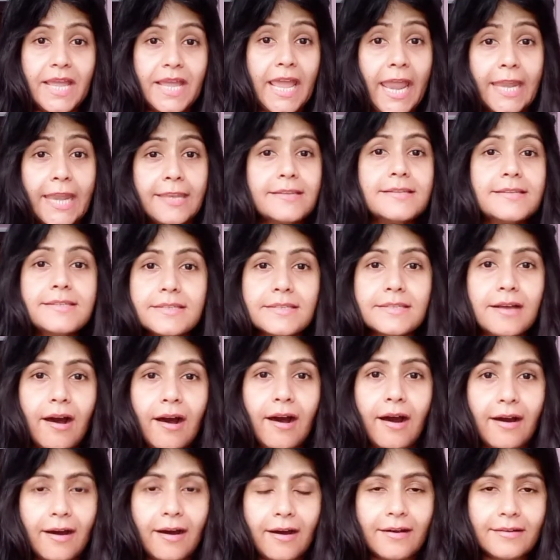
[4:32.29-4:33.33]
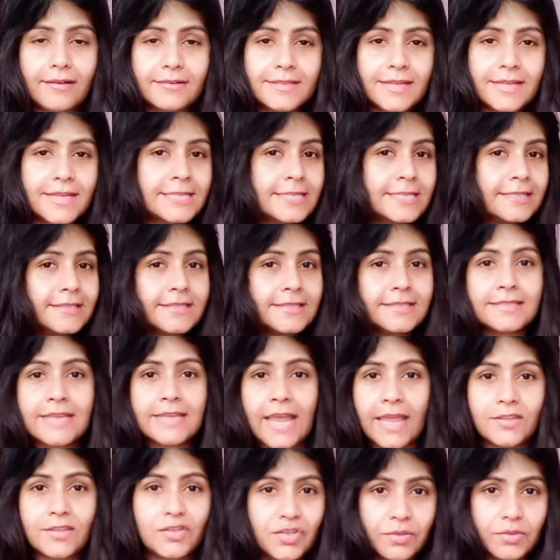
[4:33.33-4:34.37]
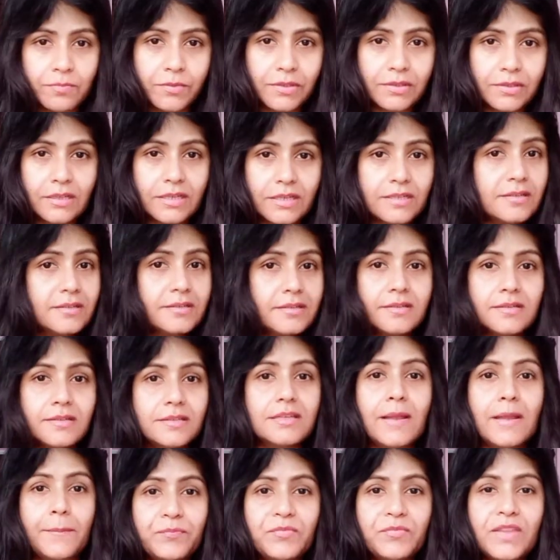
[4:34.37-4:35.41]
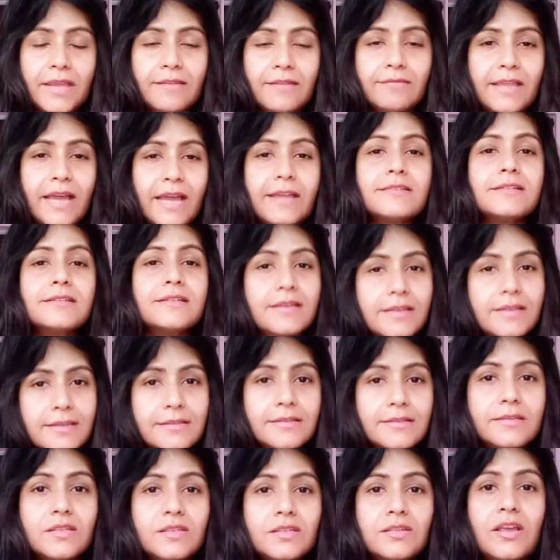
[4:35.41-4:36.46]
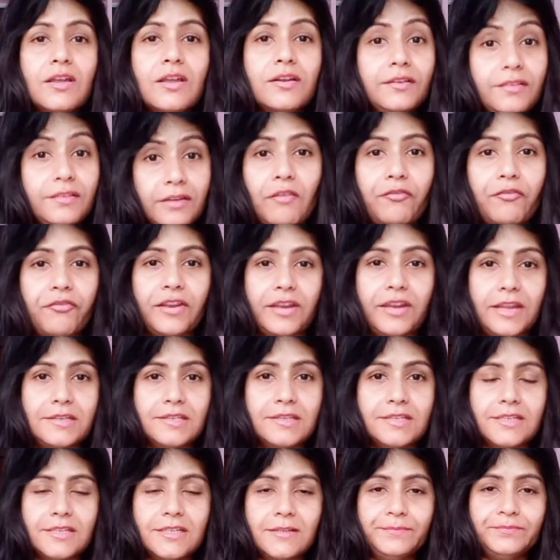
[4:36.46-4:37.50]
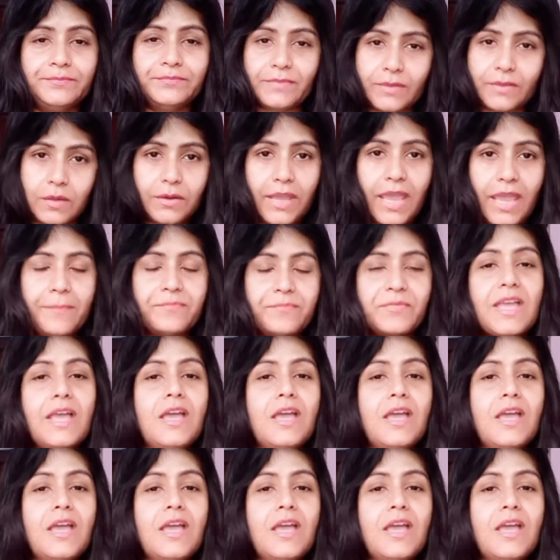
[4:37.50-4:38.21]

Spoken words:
It is hard. It is tangible. It is something that is definite. Okay.